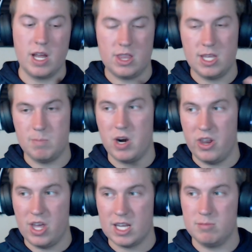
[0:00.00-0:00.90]
I think part
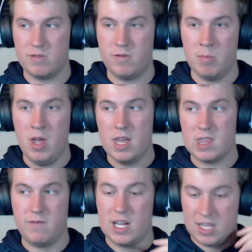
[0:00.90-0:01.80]
of that comes from
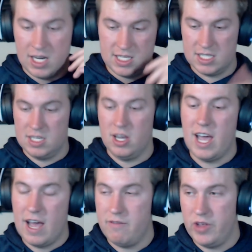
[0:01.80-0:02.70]
the fact that it does
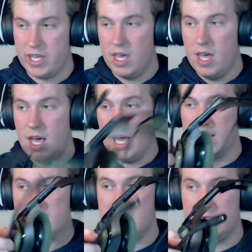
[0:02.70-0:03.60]
not have like an
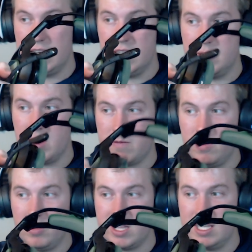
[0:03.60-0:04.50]
extended
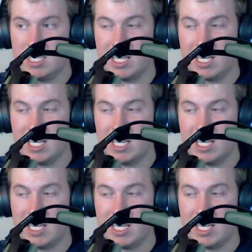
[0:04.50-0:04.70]
microphone like this,